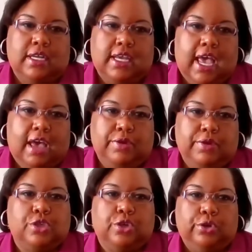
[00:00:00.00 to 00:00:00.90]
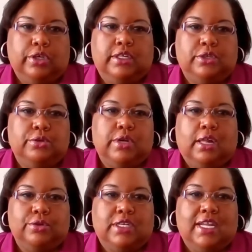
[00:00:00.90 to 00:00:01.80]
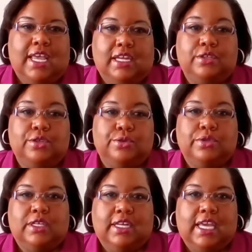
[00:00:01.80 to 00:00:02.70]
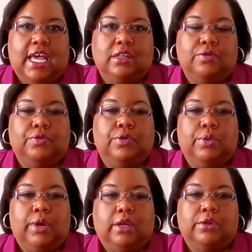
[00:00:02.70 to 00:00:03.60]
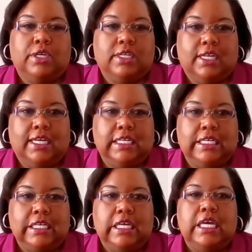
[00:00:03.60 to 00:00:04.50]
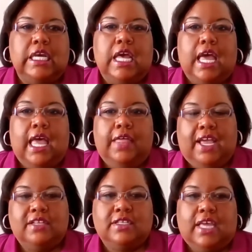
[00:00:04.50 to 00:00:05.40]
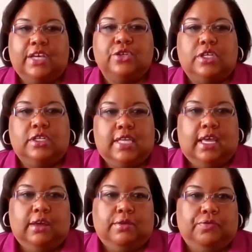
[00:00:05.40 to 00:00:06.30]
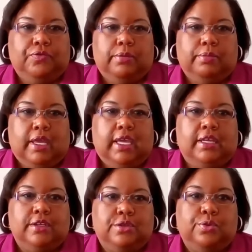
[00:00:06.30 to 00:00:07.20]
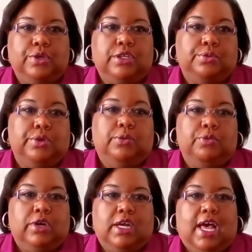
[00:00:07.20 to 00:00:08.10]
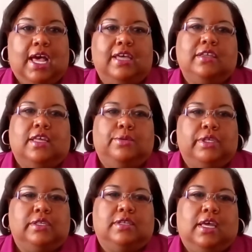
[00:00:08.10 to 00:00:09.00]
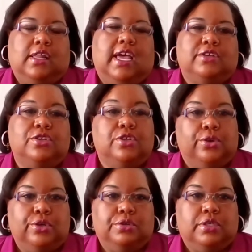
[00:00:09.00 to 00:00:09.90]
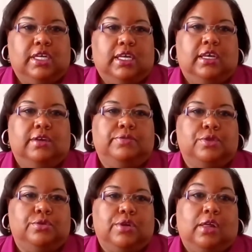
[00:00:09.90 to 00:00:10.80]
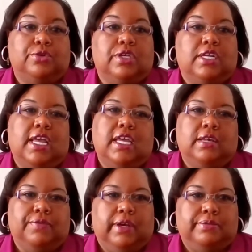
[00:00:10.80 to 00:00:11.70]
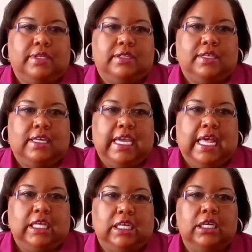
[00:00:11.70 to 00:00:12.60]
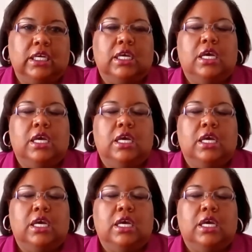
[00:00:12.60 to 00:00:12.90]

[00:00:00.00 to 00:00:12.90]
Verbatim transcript: State average is currently $2.82 a gallon for regular unleaded and that's actually down from a 2021 high that we set last Thursday of $2.85 a gallon.